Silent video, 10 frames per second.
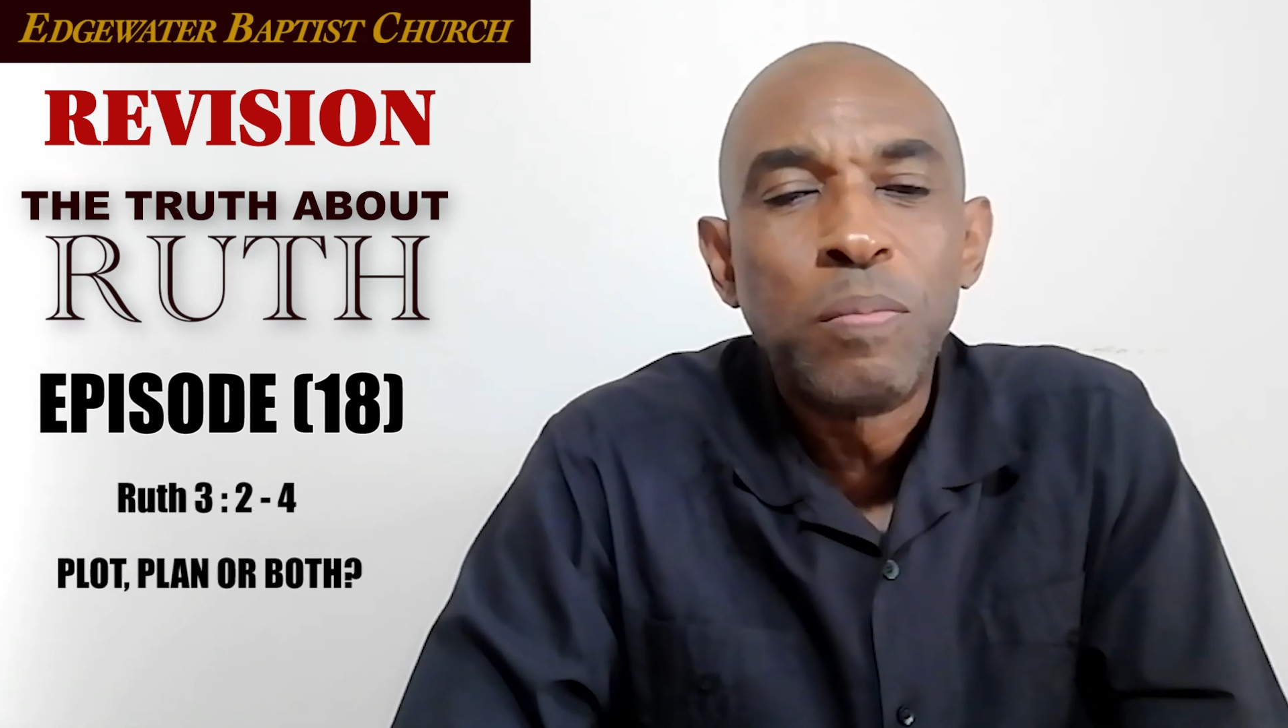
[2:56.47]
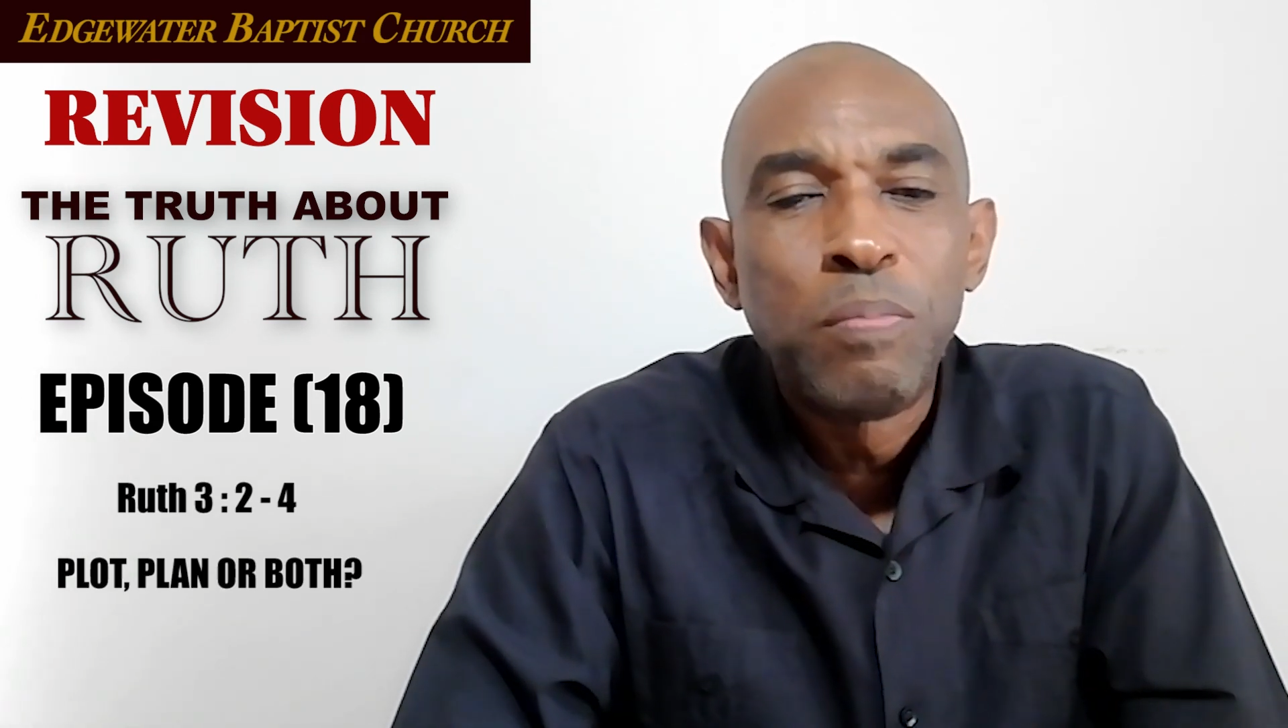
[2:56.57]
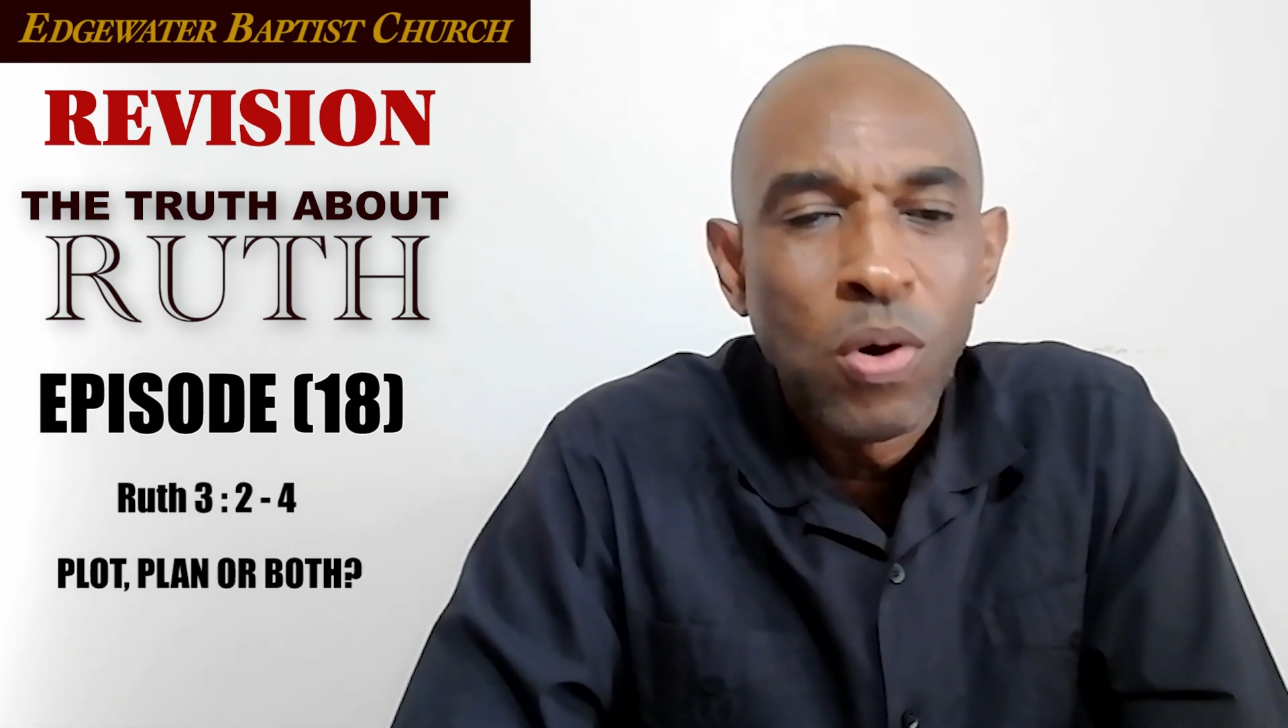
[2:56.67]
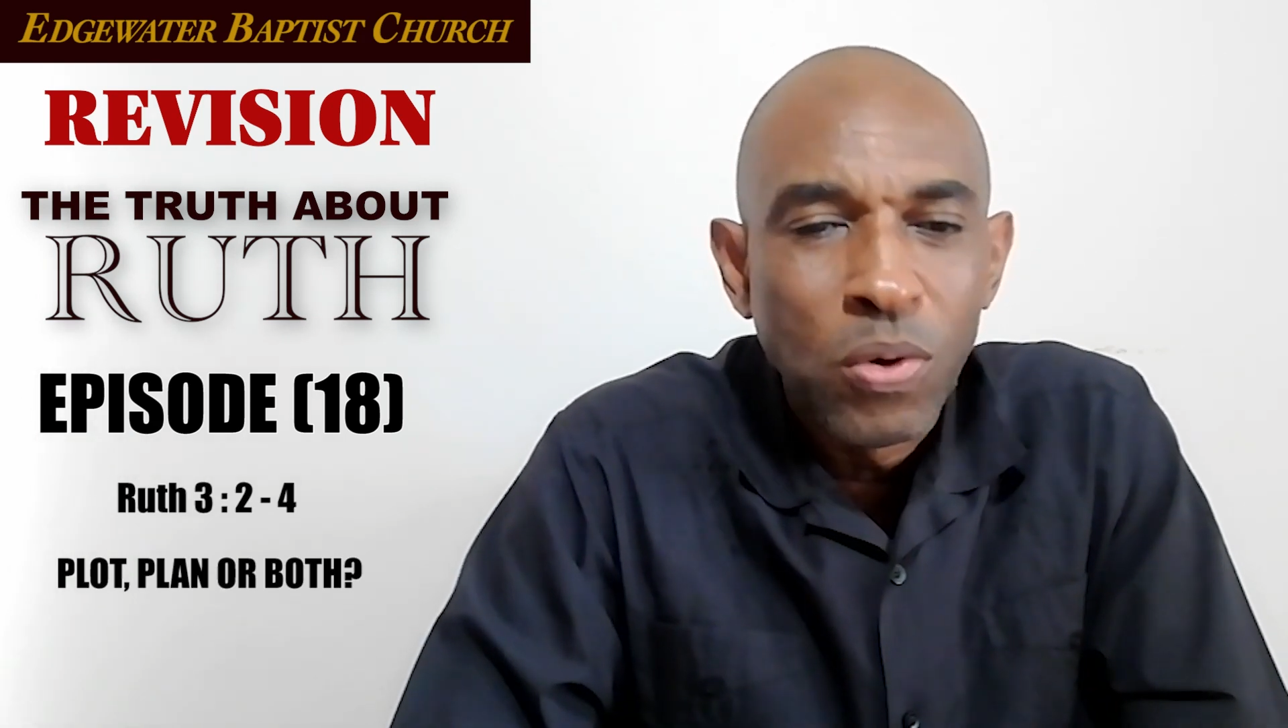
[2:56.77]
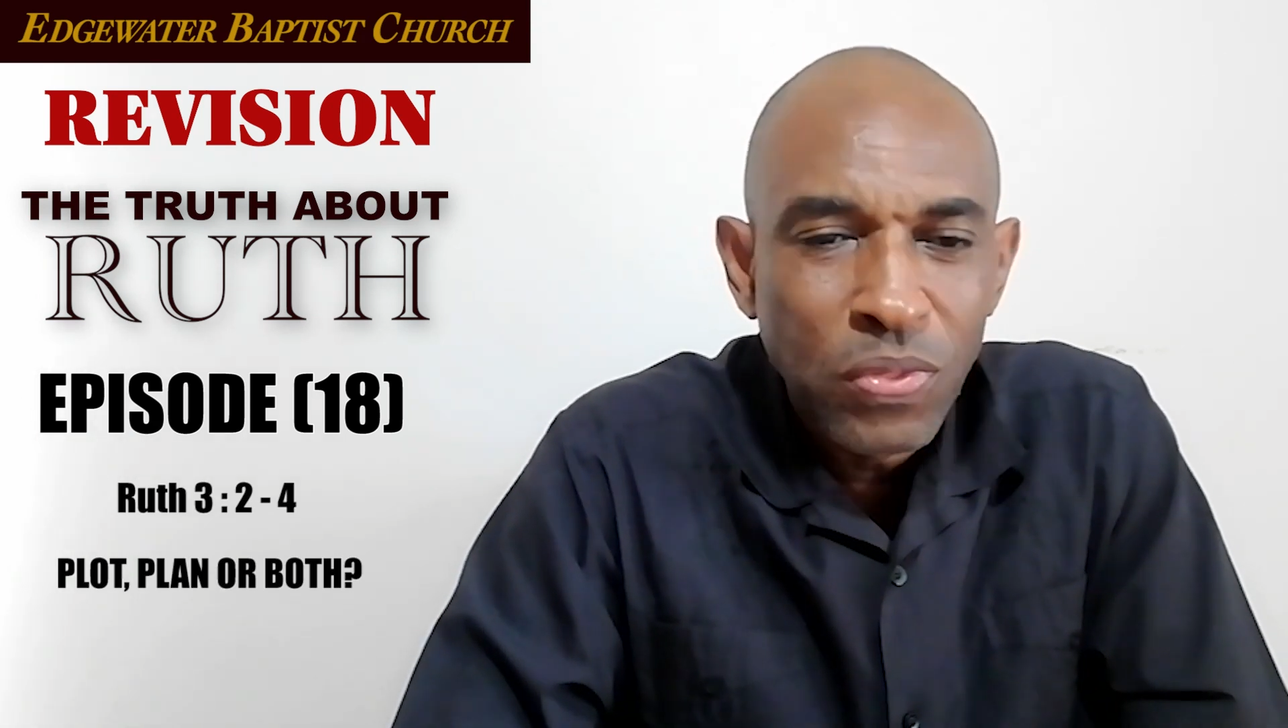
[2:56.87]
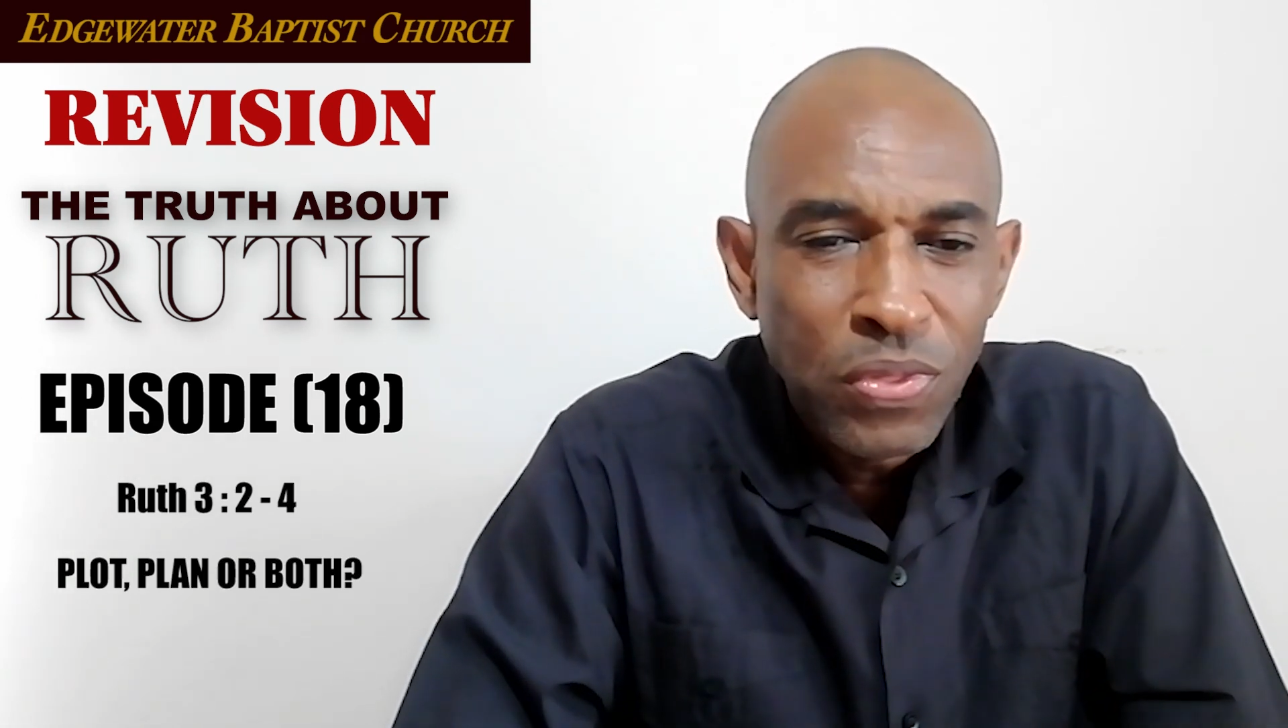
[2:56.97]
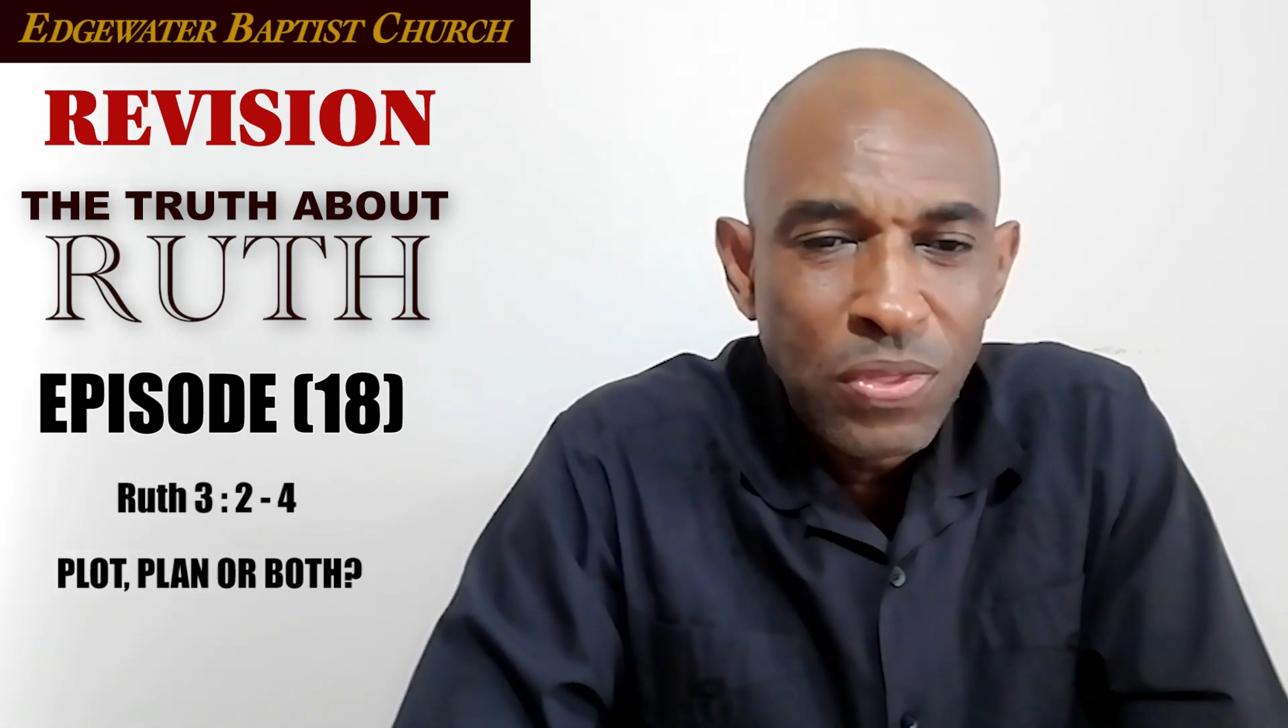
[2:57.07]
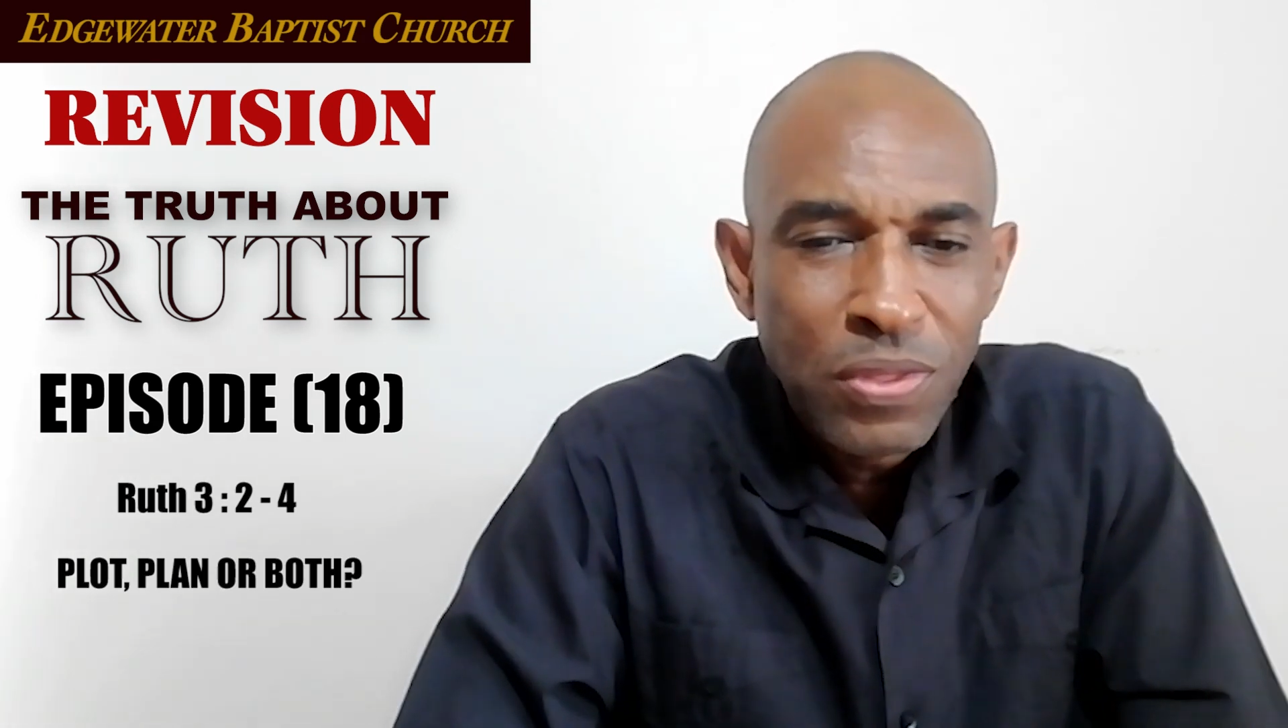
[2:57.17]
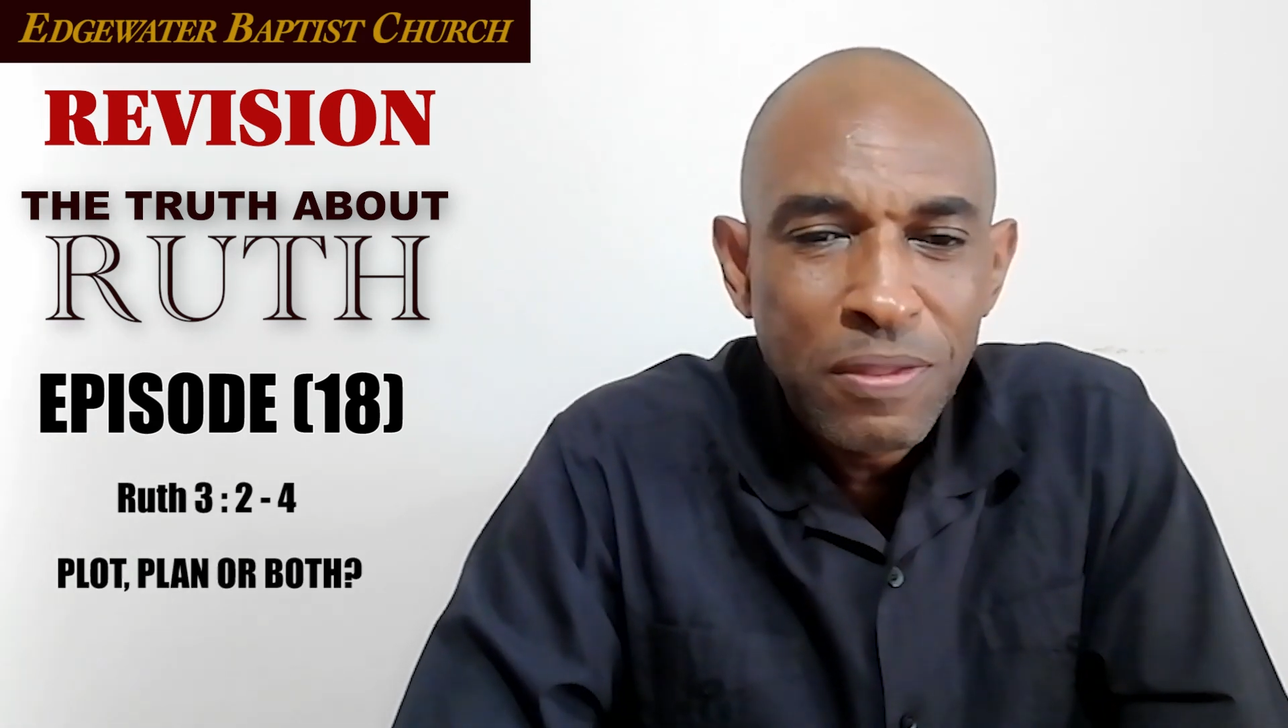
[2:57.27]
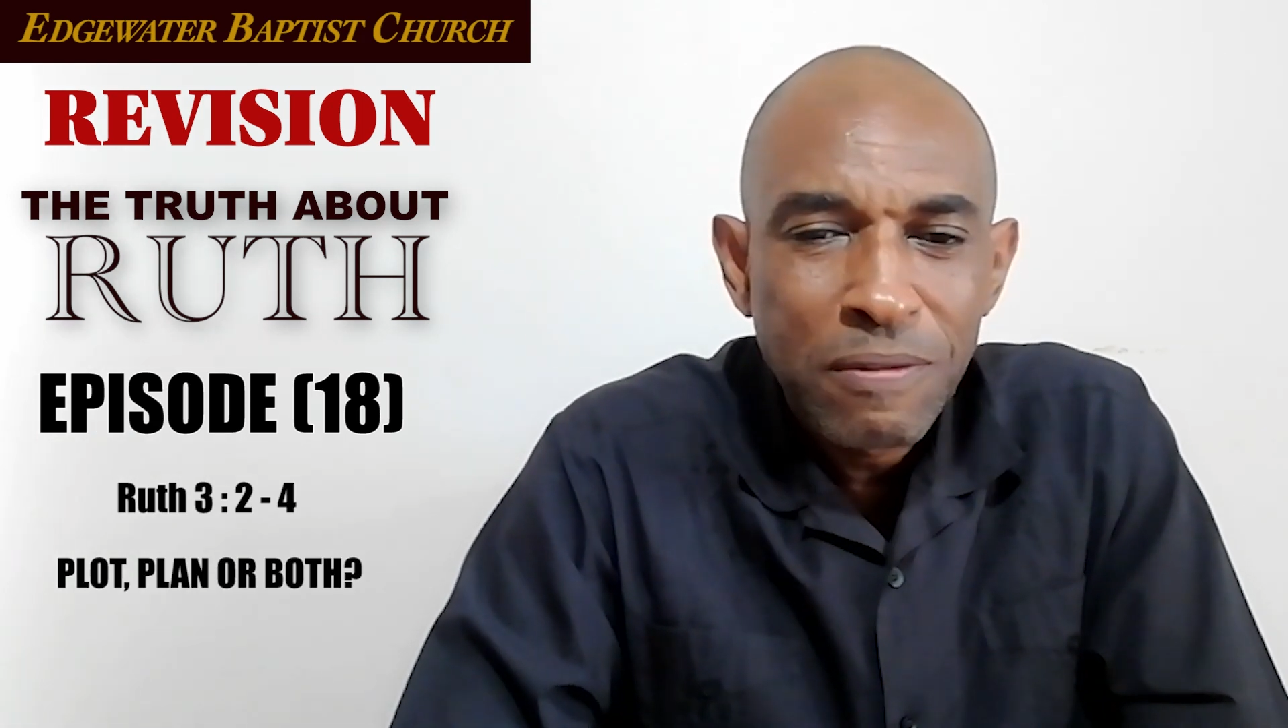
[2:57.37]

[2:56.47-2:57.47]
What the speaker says: both?